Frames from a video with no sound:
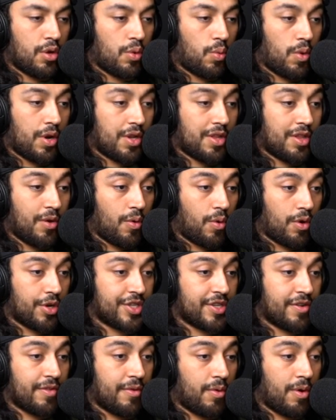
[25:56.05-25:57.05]
What's the
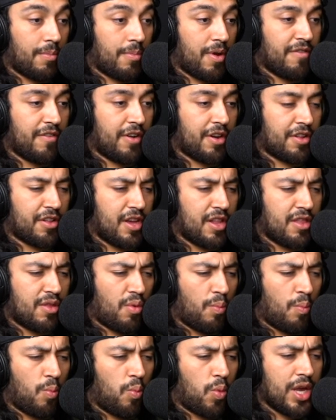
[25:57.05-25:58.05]
origin of the word Butterfingers? In the
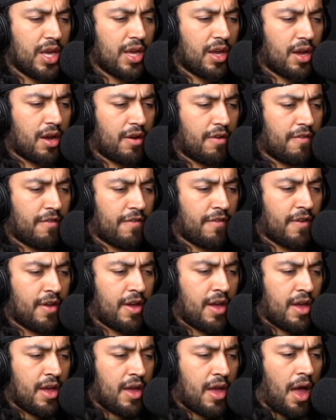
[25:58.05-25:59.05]
week of
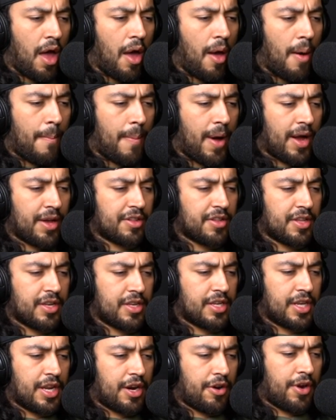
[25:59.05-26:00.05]

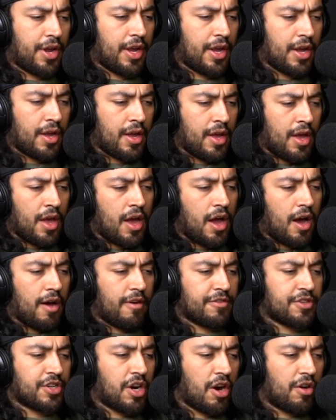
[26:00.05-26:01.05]
bicentenary
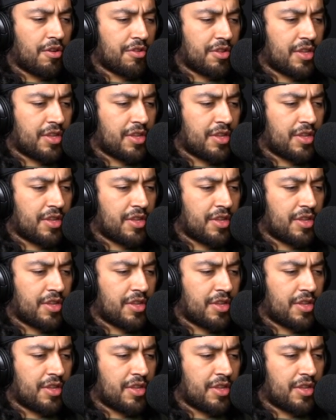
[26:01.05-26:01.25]
of Charles